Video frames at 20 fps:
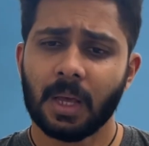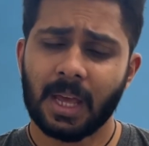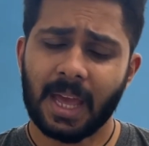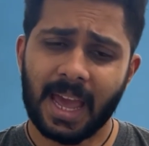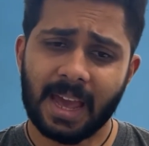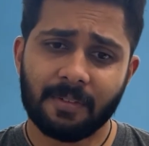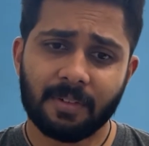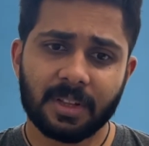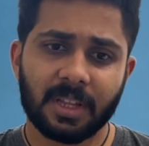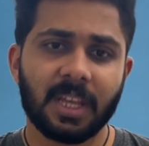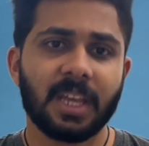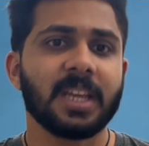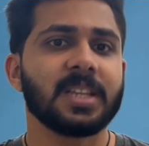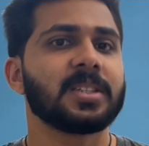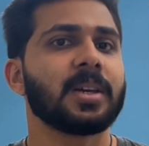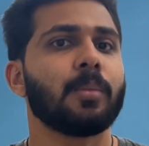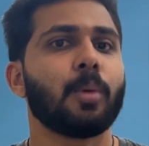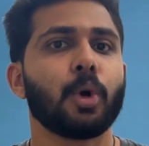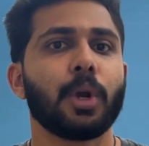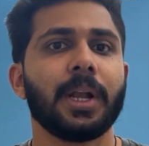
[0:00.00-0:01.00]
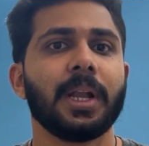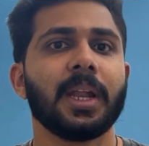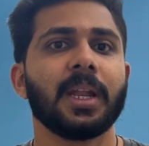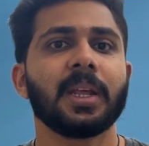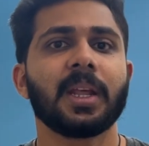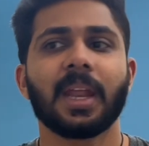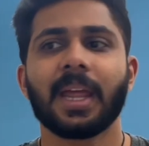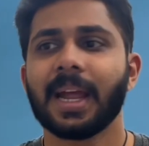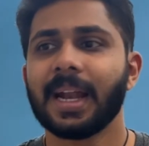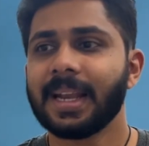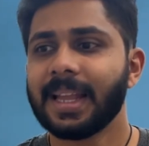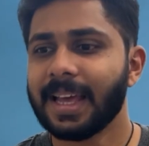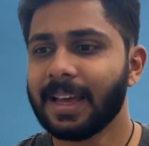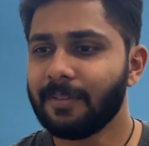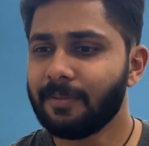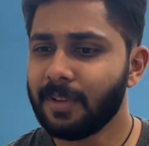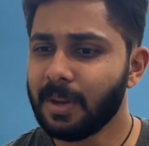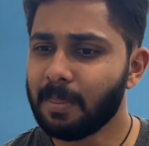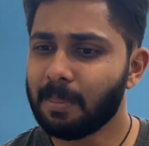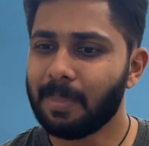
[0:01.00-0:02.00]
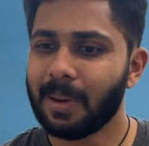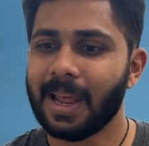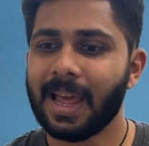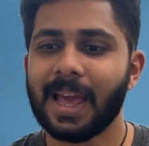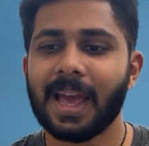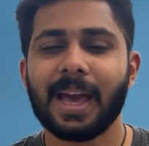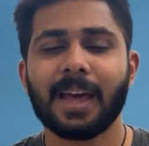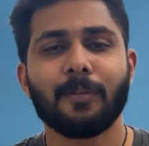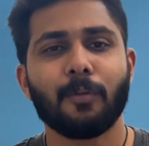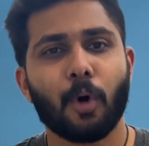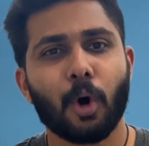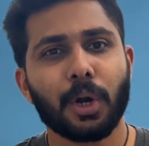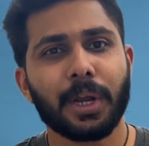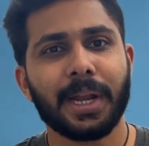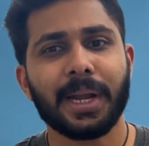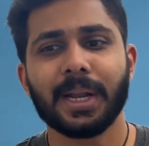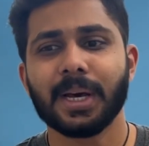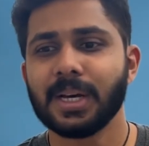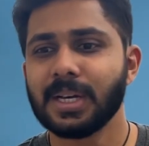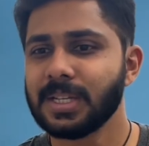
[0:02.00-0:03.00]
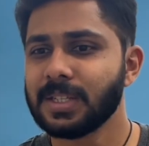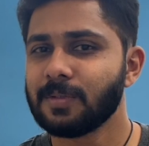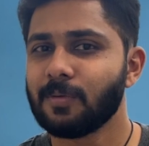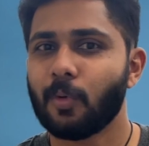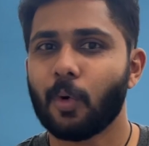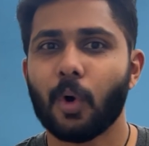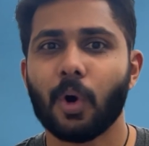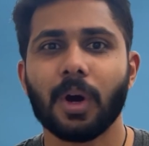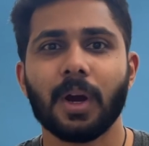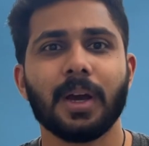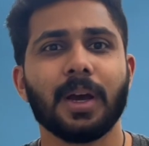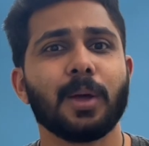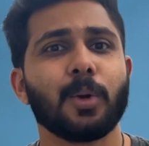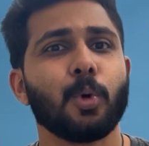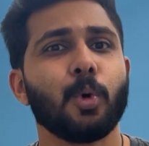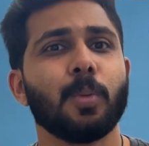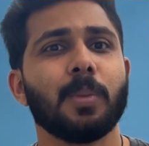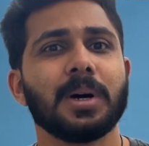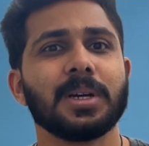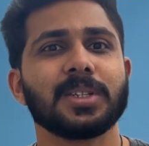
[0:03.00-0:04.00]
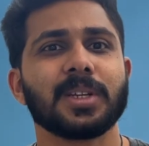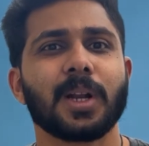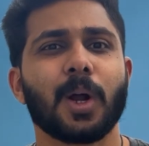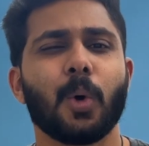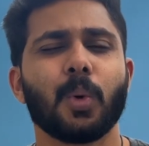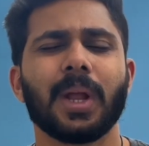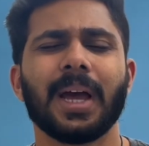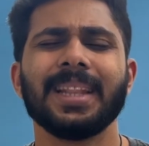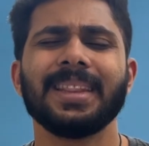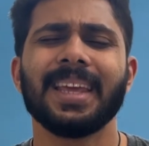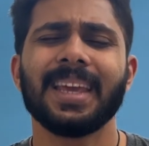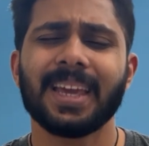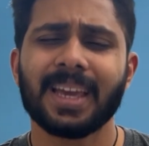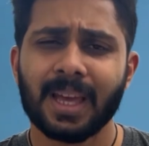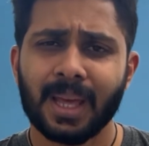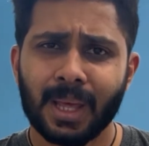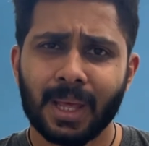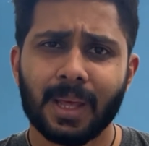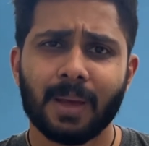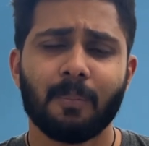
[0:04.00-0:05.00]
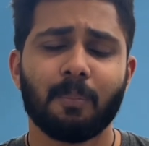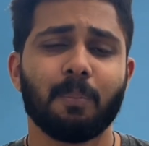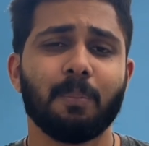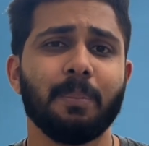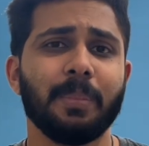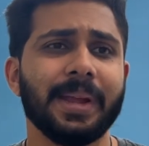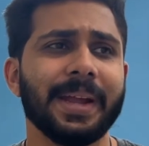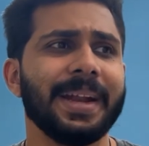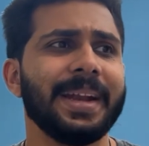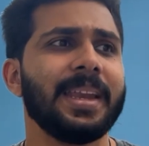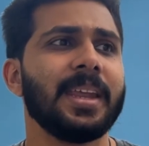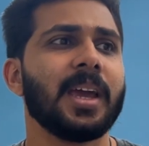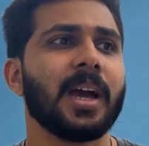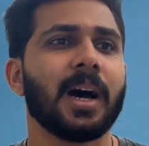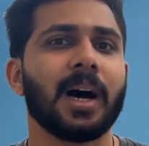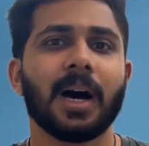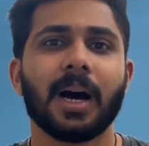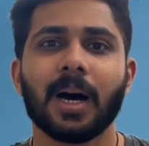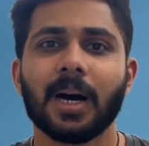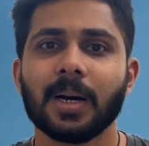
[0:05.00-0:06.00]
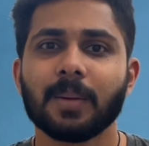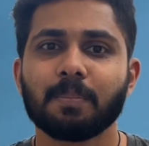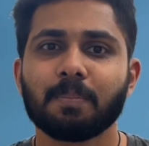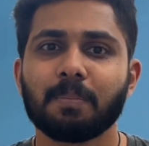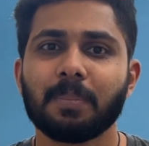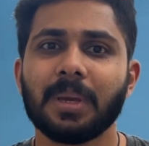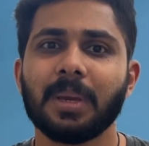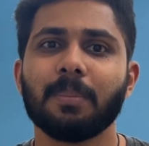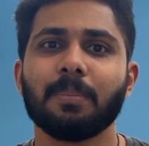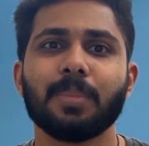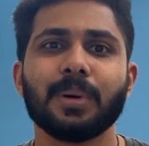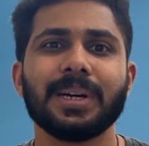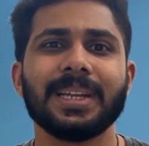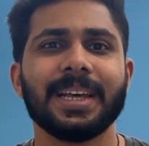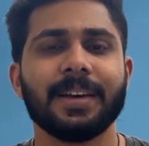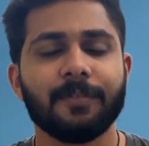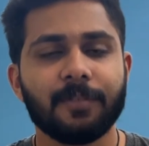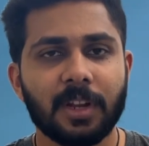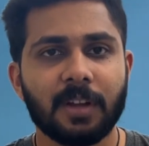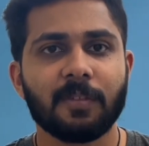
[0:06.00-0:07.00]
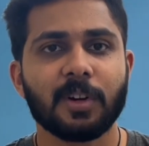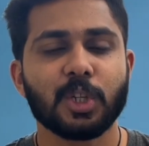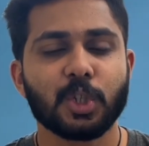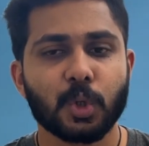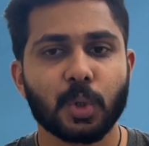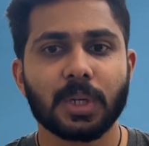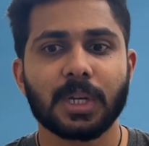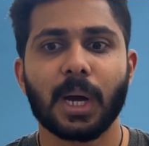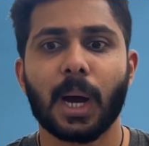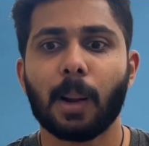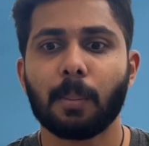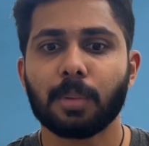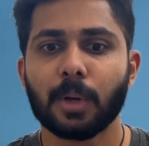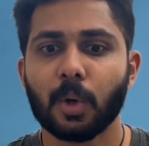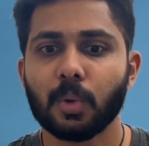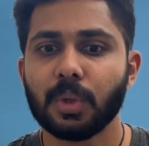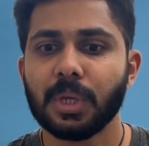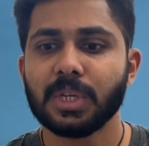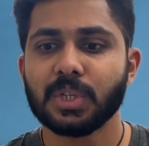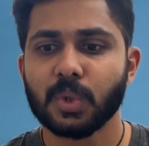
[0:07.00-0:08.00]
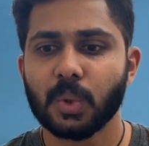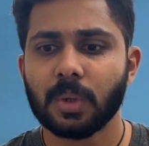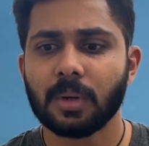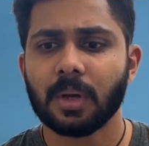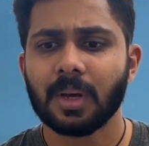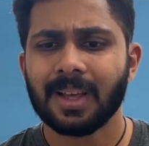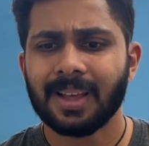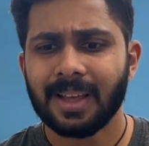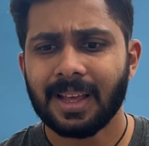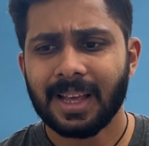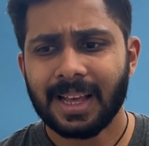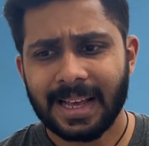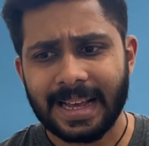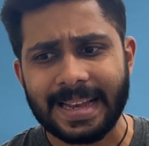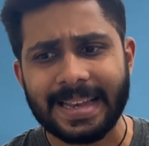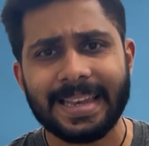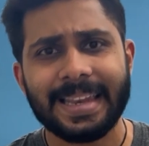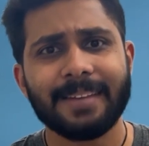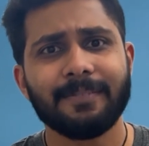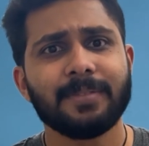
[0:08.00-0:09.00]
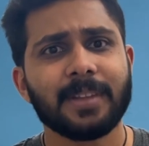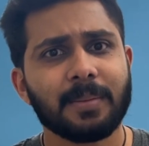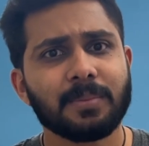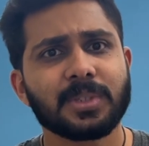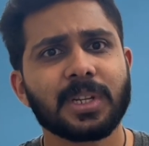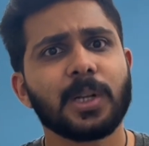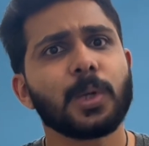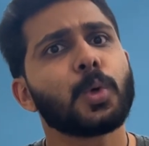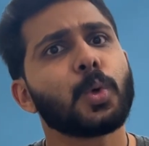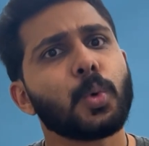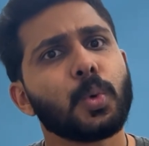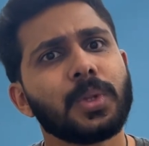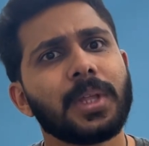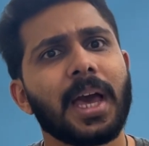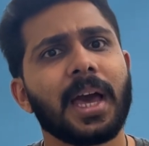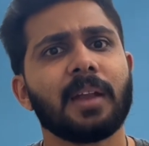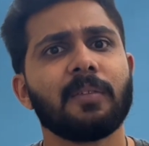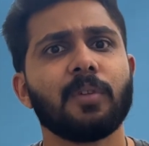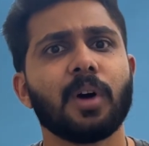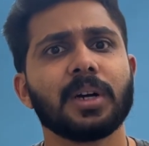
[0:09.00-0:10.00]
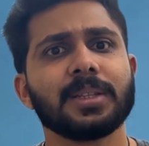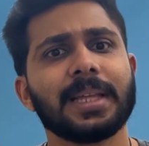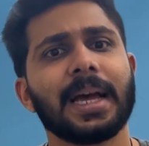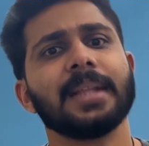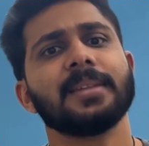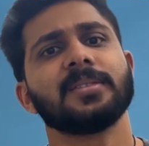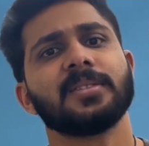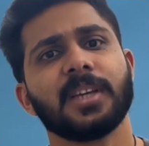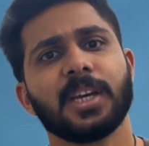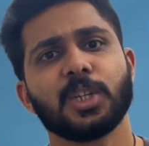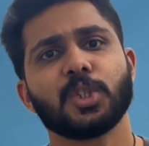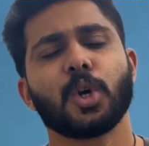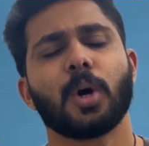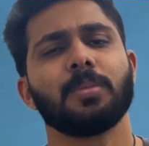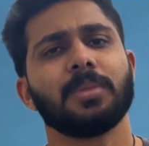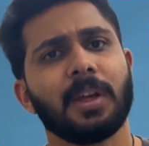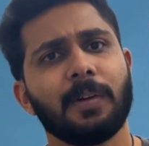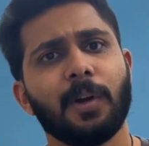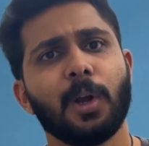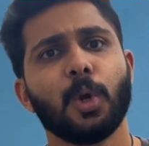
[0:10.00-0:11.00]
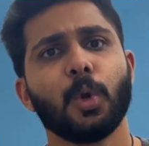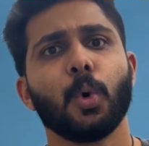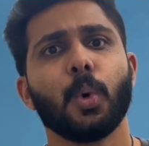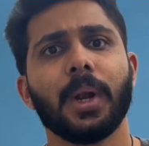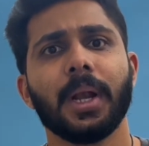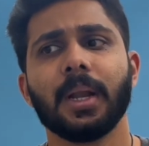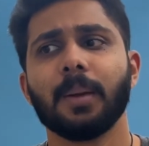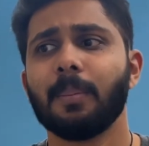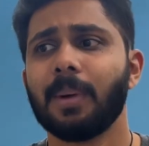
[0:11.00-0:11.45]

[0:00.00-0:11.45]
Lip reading: Everything is about Indian cricket, every player, what he does, rumours around. I think media, people, everyone should calm down. They should leave themselves to their work. That's their job, they will do it.